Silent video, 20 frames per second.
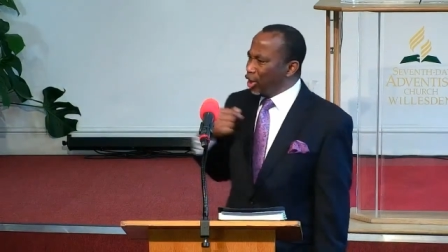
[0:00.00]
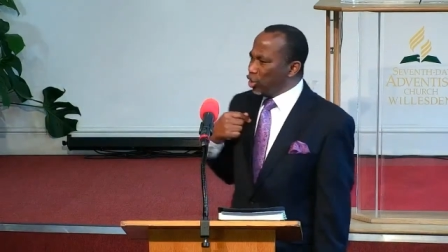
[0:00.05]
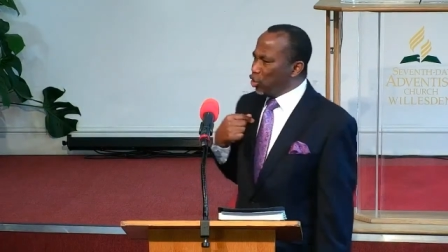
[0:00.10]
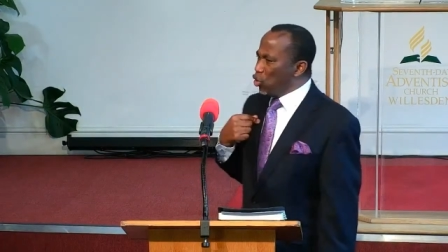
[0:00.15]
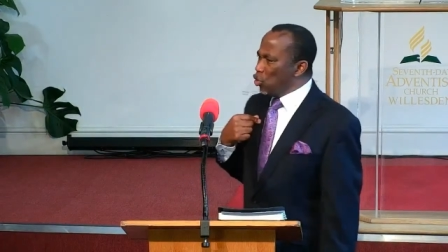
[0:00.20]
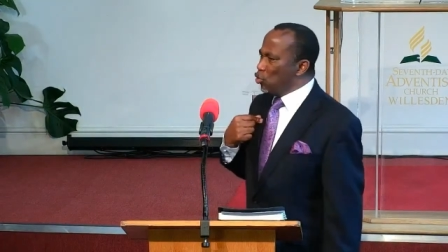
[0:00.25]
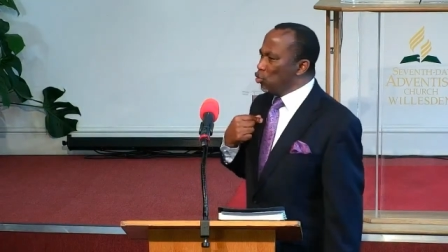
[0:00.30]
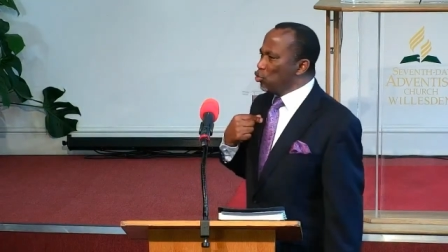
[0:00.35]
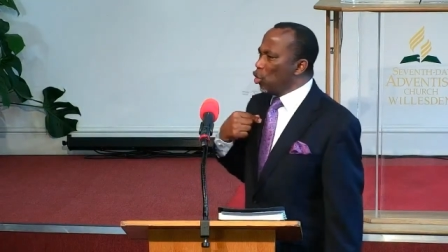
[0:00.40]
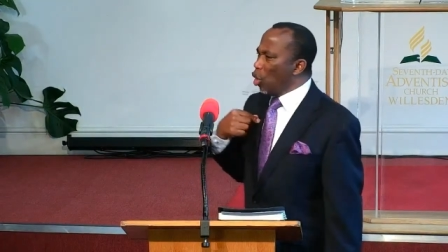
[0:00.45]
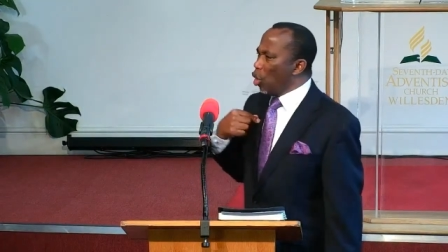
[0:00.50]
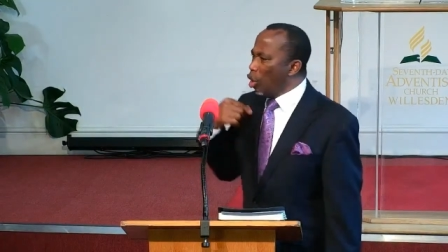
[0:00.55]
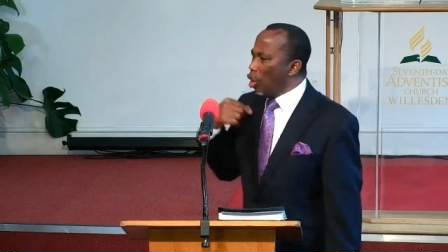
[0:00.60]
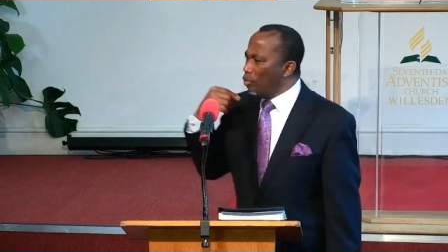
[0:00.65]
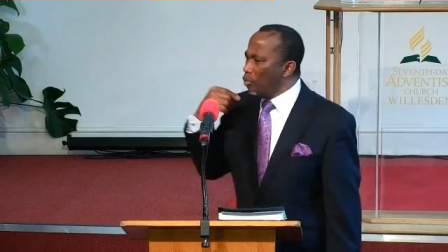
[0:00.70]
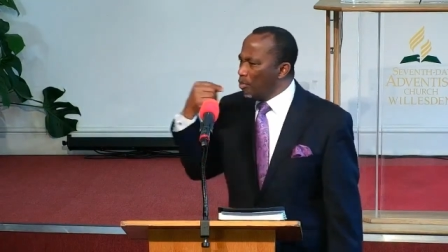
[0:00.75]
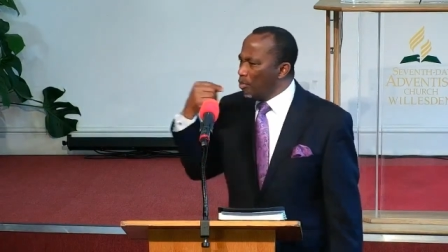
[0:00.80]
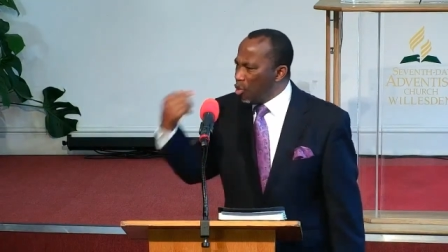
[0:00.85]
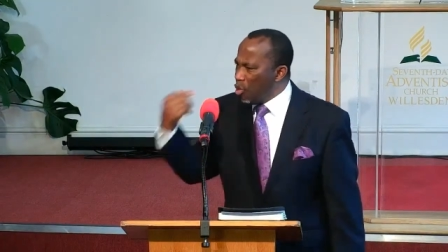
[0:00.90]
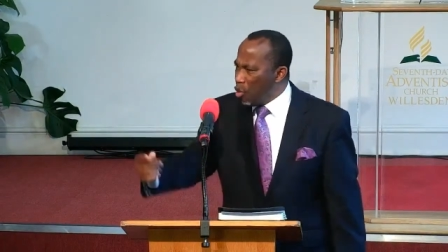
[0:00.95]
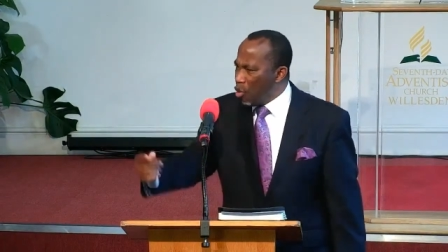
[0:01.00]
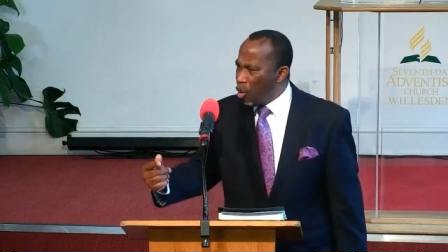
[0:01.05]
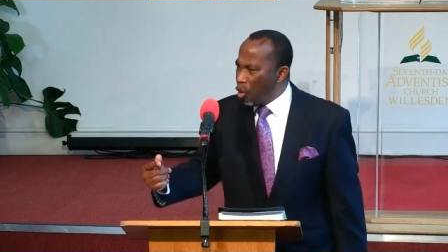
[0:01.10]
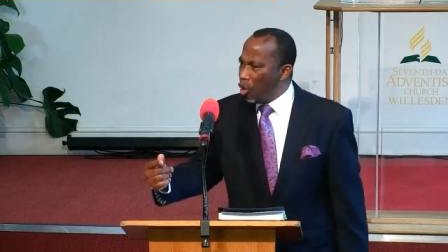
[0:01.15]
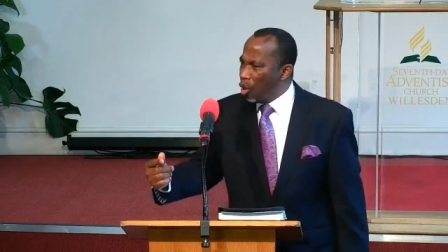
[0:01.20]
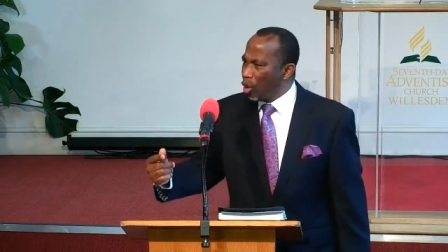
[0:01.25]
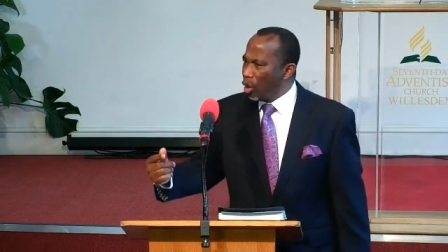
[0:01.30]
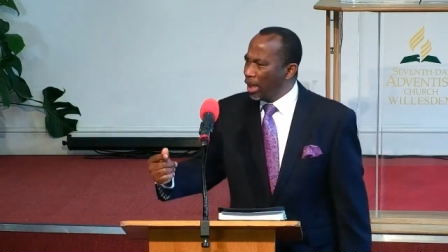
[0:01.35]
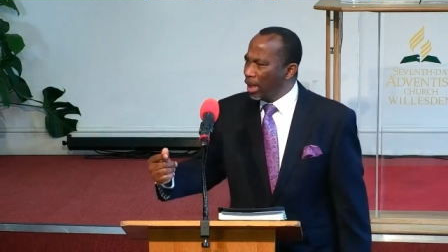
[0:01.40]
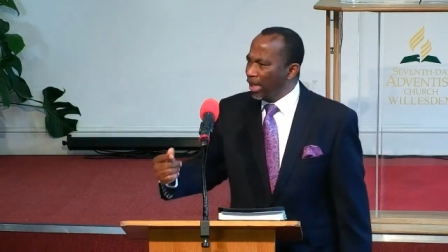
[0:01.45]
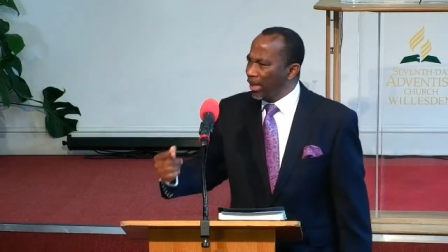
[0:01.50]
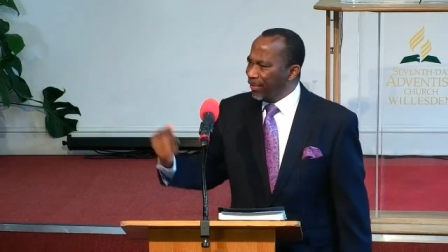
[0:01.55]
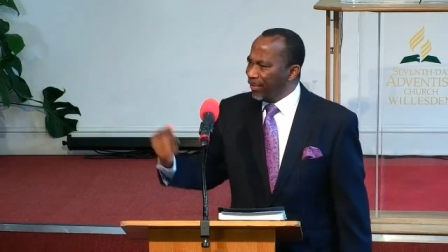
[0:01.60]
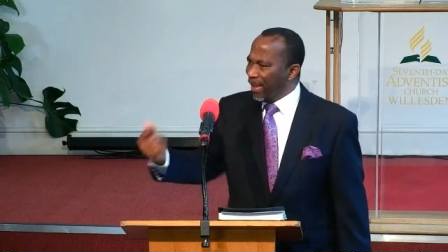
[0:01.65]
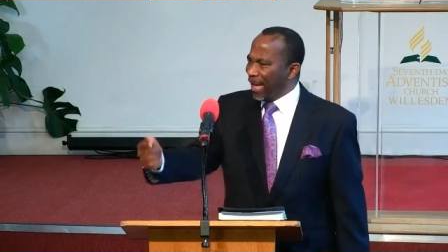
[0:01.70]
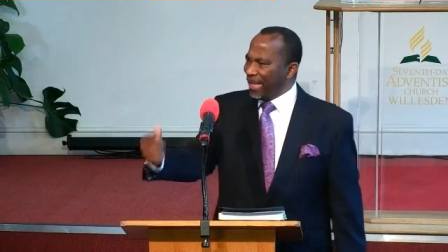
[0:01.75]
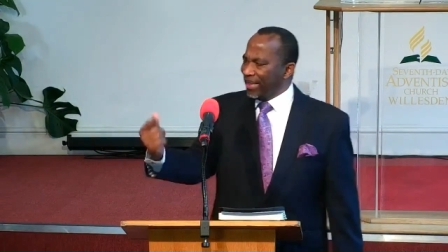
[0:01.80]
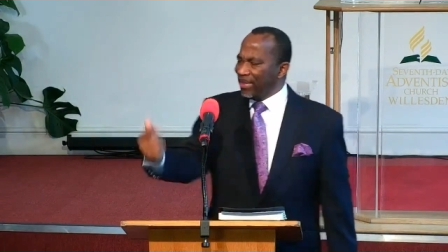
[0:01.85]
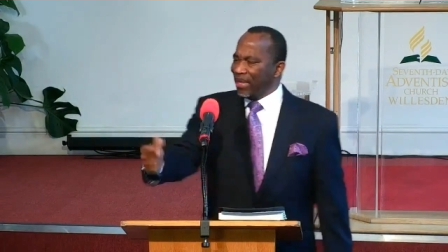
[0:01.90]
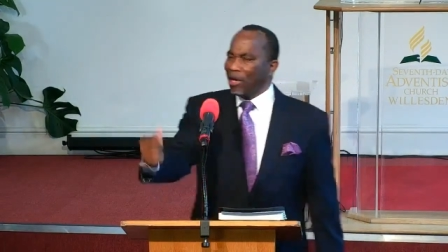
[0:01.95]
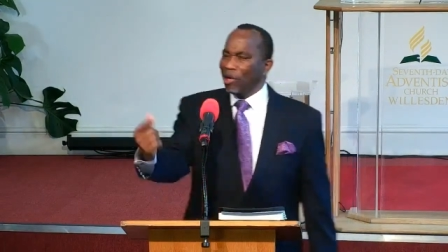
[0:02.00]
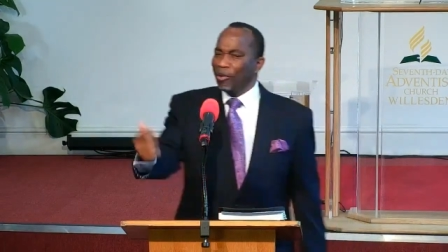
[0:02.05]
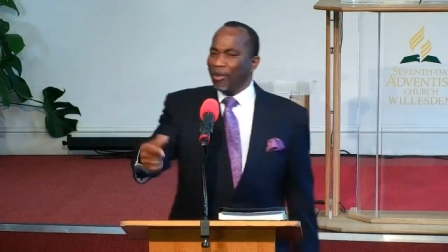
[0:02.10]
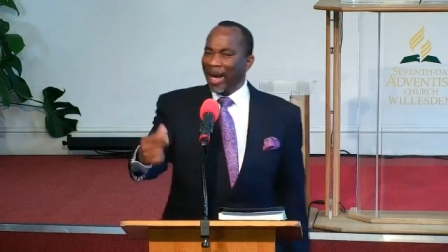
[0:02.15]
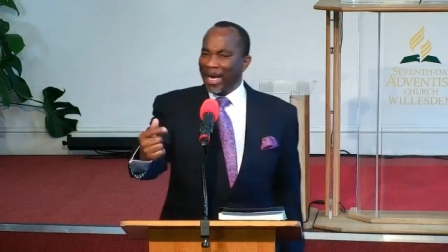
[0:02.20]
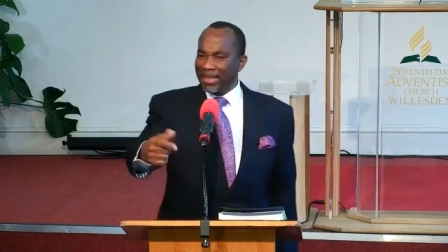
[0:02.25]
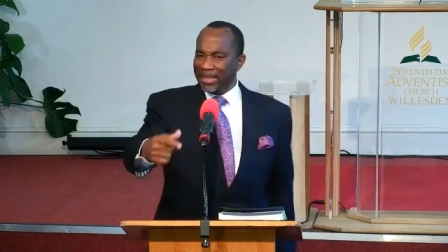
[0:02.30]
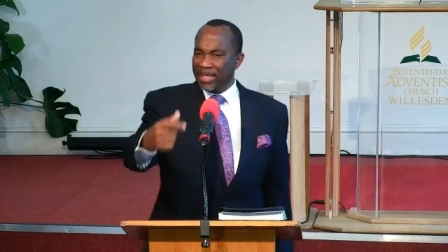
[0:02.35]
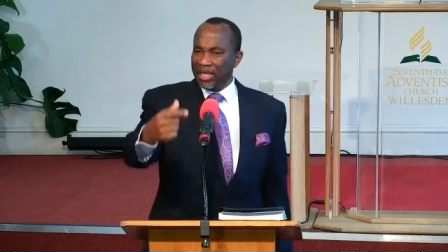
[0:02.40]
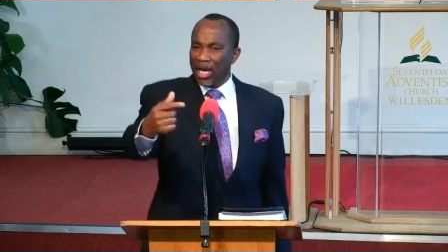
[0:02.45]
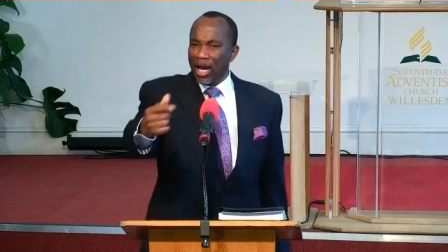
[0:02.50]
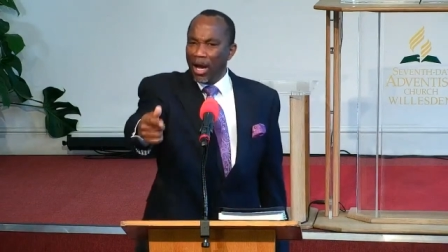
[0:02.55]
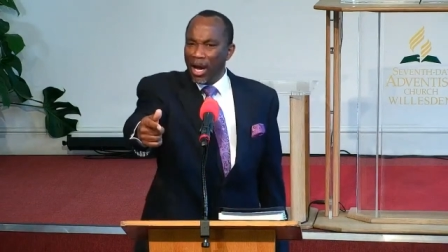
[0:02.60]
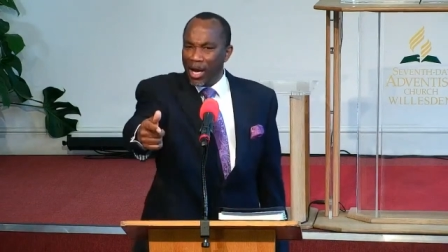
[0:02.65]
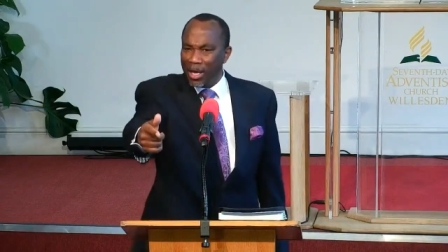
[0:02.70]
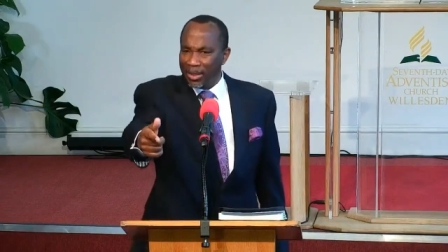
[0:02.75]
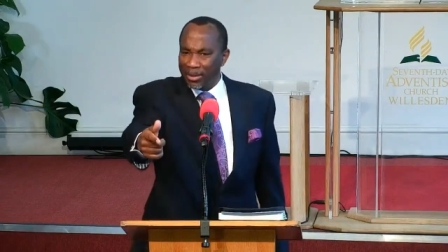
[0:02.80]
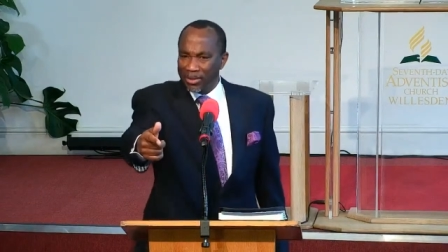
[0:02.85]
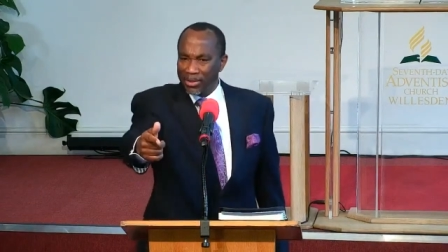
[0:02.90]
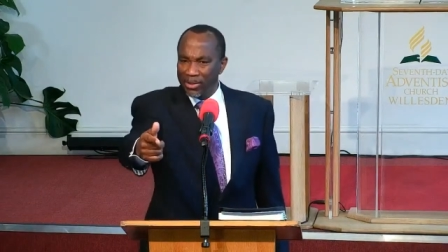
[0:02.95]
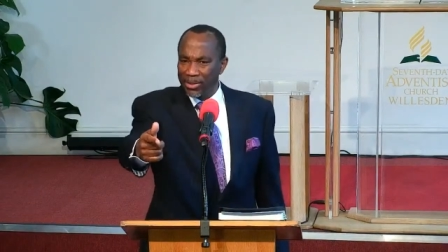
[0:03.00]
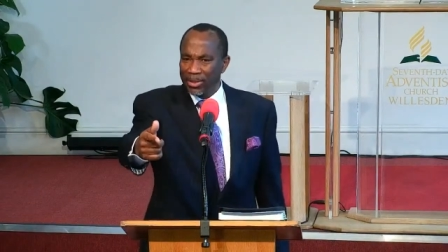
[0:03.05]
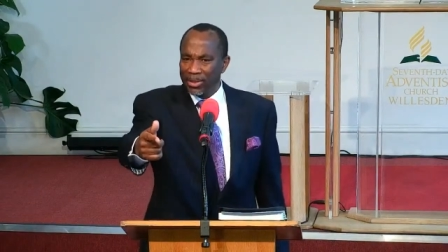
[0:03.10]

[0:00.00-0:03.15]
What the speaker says: you know more than the Almighty God.